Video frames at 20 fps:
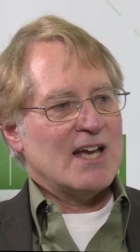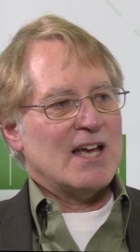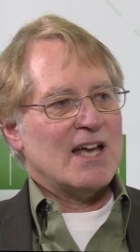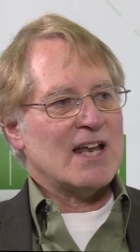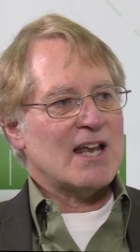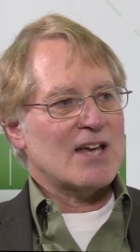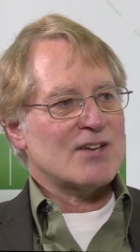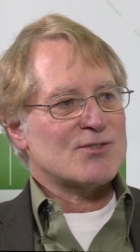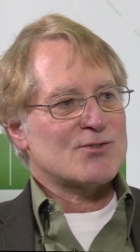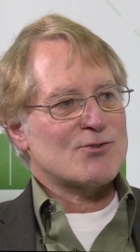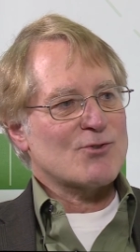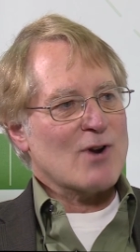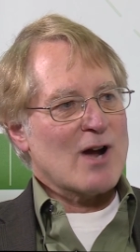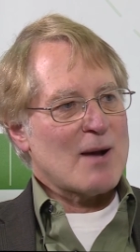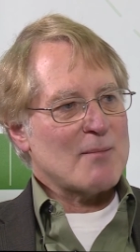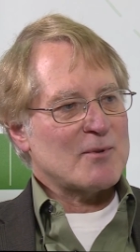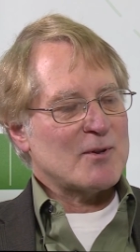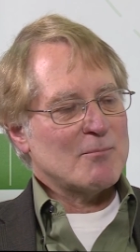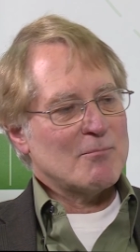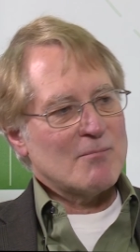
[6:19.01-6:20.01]
It has
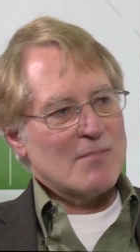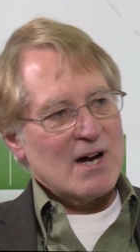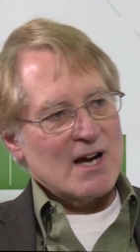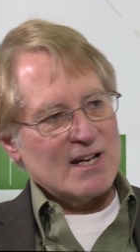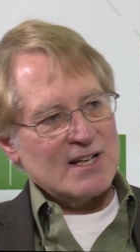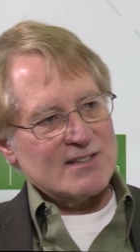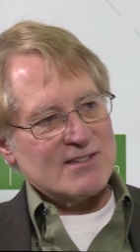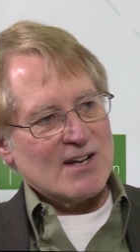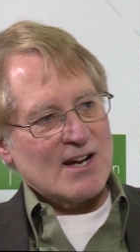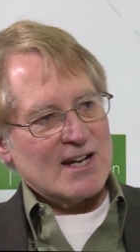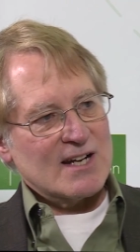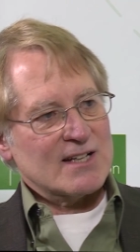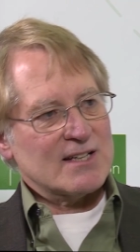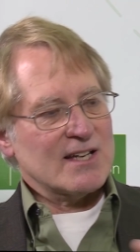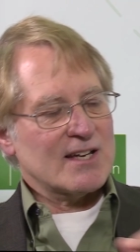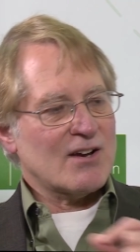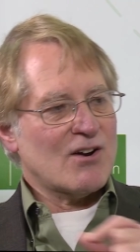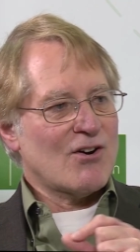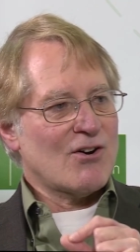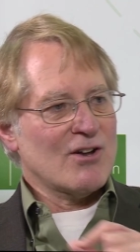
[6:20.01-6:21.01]
dropped
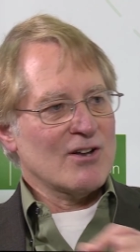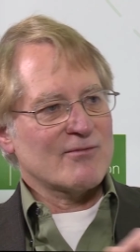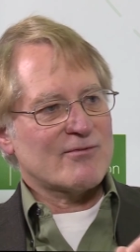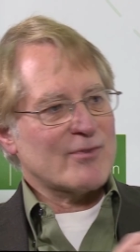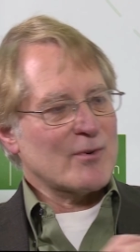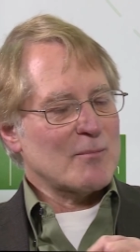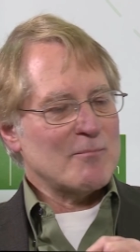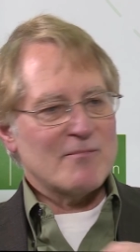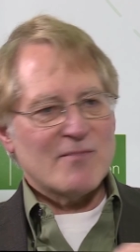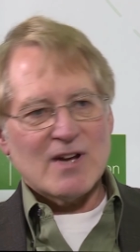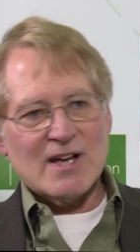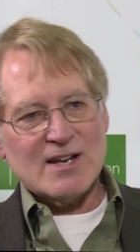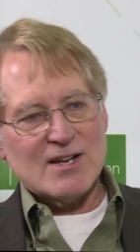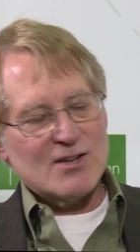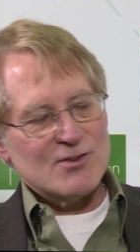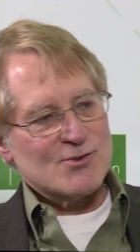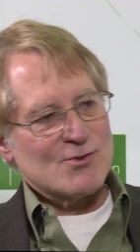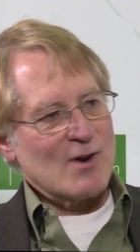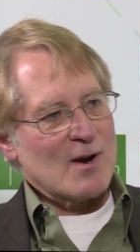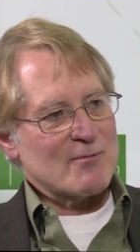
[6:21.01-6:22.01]
monotonically all from it
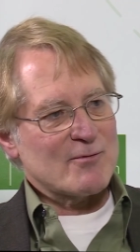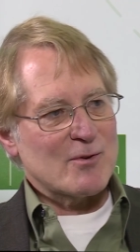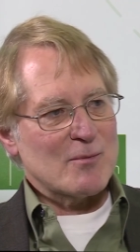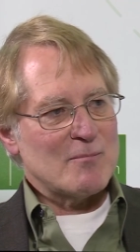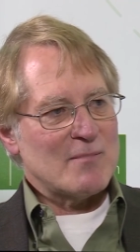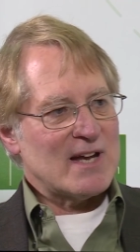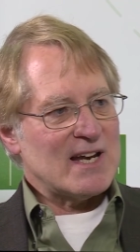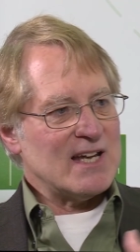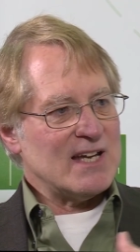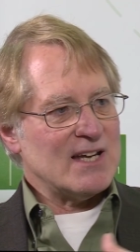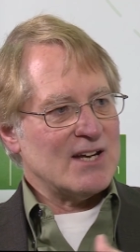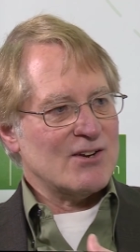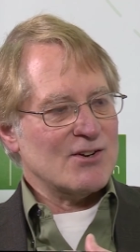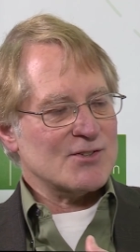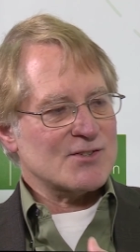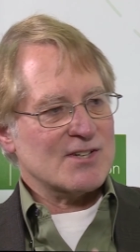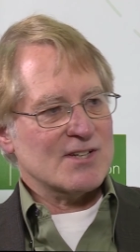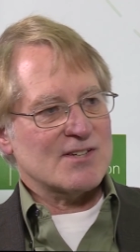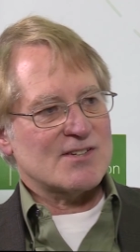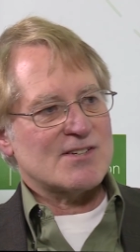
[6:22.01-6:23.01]
has dropped for many
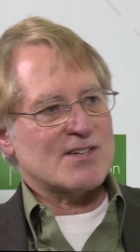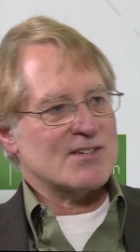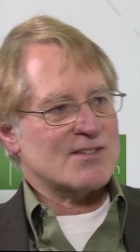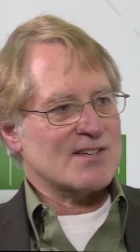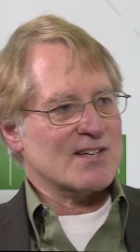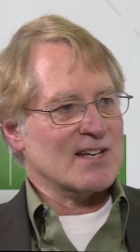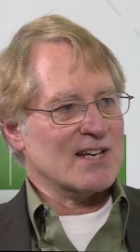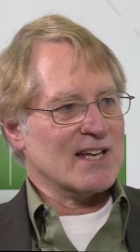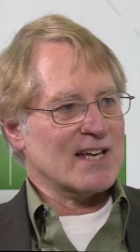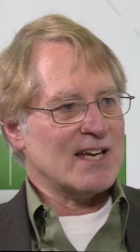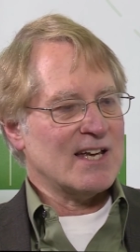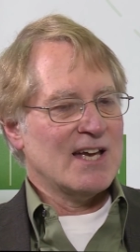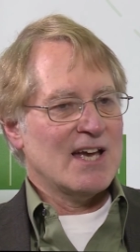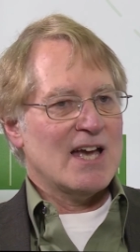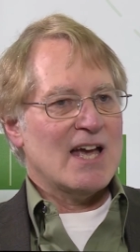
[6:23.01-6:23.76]
years consistently.